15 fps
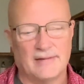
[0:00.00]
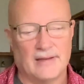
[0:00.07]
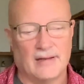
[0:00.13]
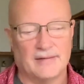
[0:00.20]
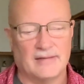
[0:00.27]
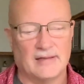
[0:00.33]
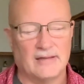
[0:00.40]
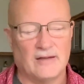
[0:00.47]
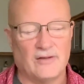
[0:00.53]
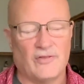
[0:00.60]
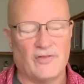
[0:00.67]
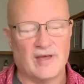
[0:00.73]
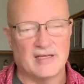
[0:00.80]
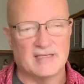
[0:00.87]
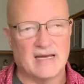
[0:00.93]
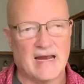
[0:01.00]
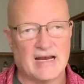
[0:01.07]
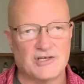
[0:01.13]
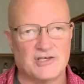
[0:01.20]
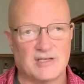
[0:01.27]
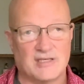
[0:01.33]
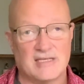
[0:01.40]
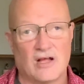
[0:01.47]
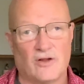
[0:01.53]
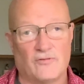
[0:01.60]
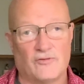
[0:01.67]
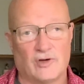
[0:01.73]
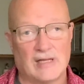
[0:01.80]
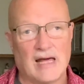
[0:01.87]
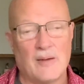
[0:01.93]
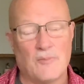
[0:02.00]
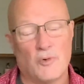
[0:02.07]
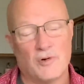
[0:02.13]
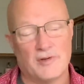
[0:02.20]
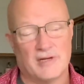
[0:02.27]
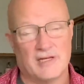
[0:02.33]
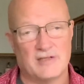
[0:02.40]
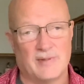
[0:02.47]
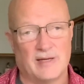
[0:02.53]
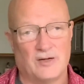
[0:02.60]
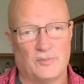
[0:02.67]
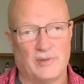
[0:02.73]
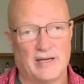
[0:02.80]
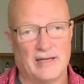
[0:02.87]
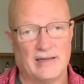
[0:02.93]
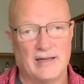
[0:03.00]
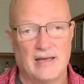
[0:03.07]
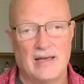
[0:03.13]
on little things that actually sell for a lot more than a tomato plant